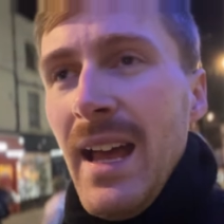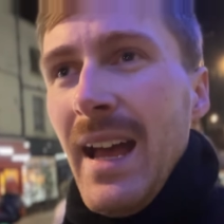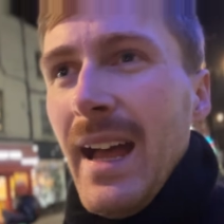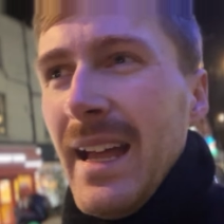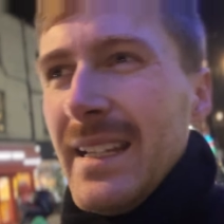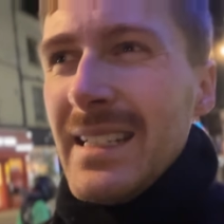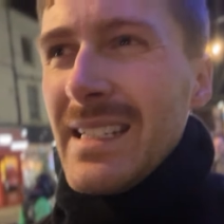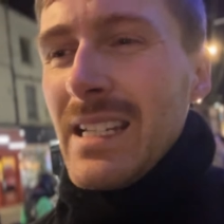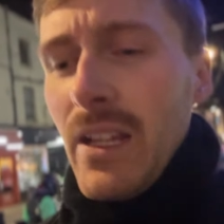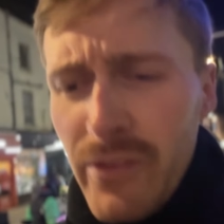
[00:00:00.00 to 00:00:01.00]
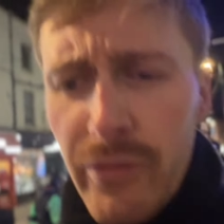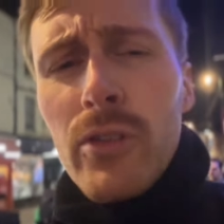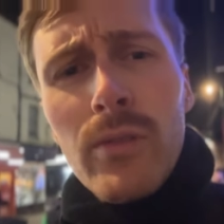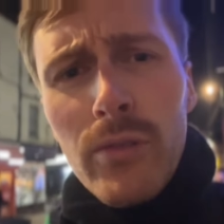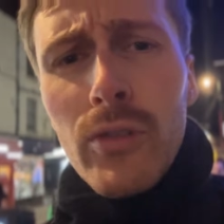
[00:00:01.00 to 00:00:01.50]
and
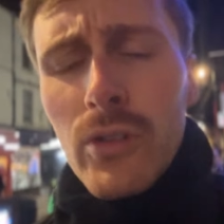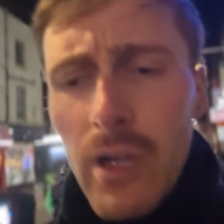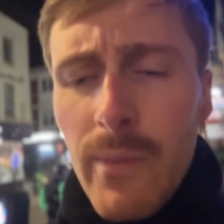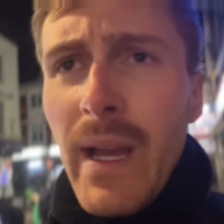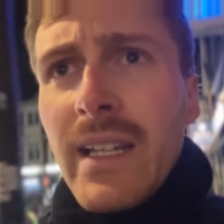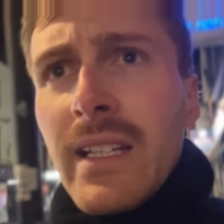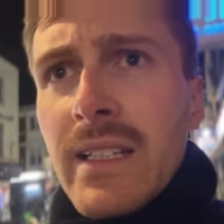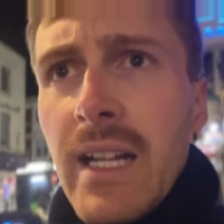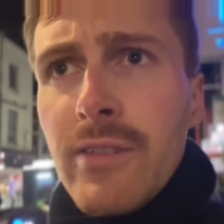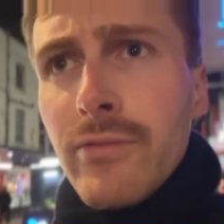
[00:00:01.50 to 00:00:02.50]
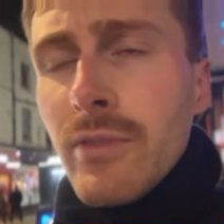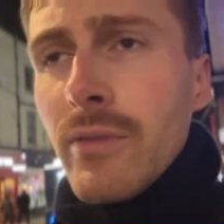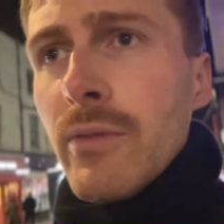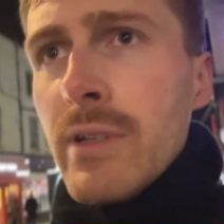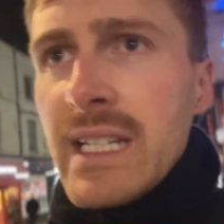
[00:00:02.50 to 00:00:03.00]
through going back and kind of
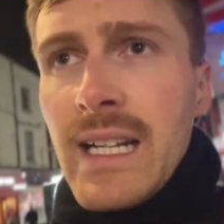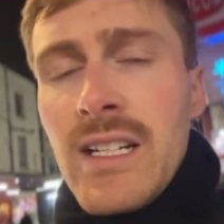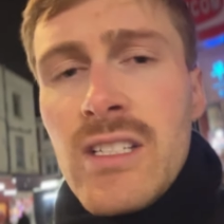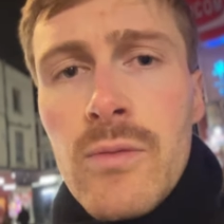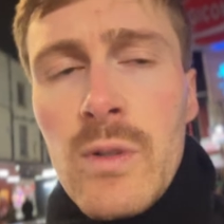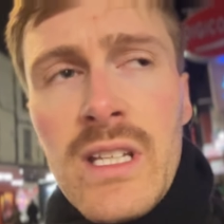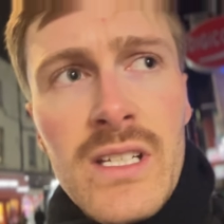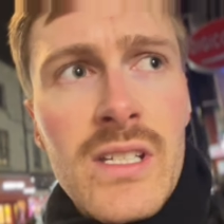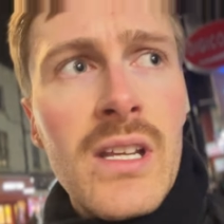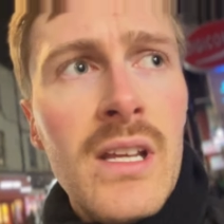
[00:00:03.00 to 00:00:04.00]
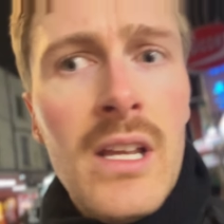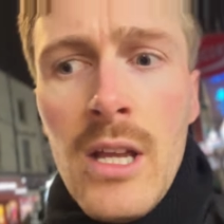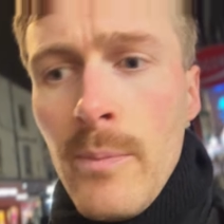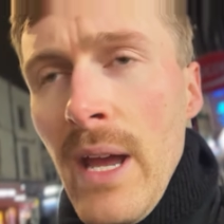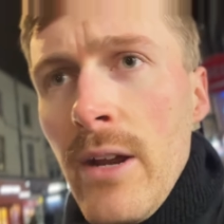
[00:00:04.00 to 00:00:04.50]
reconnecting with his
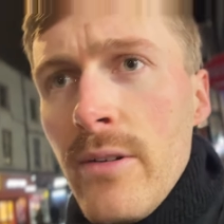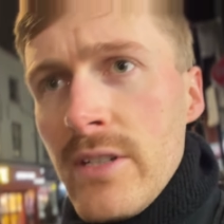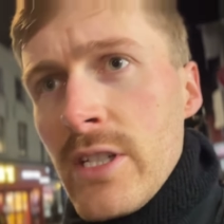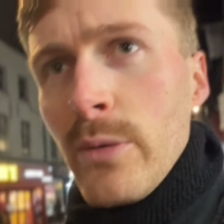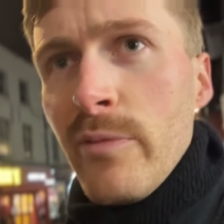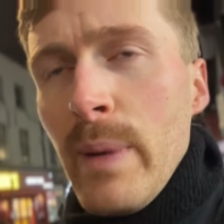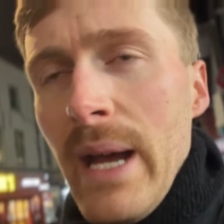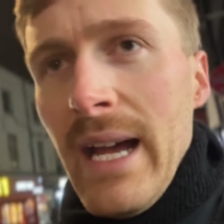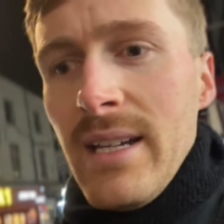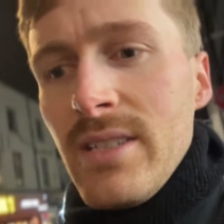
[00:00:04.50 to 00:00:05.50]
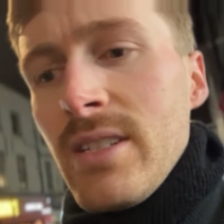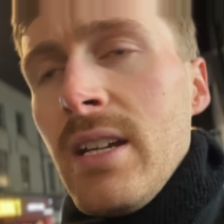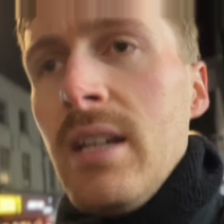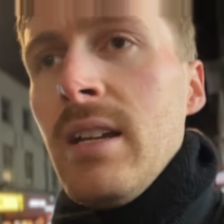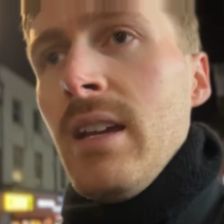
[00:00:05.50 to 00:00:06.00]
parents who have passed,
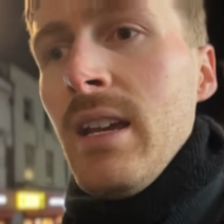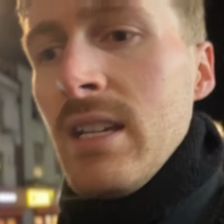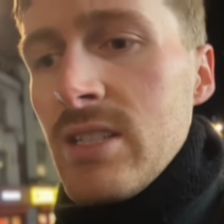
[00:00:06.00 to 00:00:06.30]
he